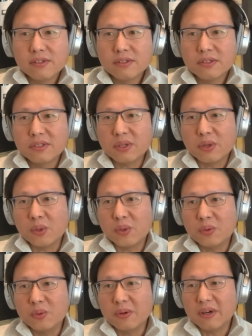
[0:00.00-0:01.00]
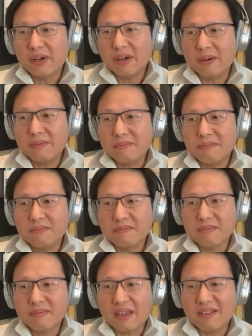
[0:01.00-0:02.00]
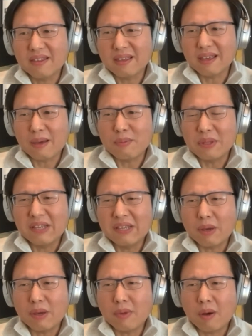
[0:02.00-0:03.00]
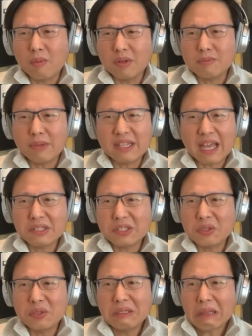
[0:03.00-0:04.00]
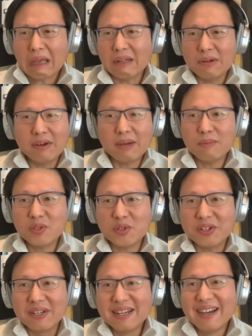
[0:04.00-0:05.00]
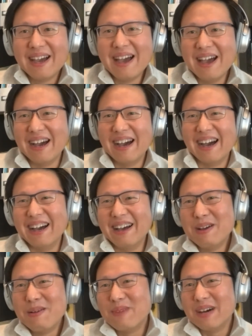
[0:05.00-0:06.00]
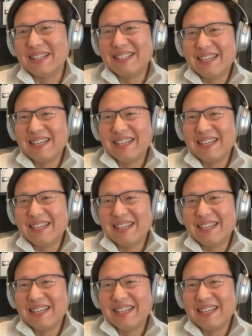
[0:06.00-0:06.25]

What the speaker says: So I believe my mom was my dad's student. I don't know, I'm not sure. But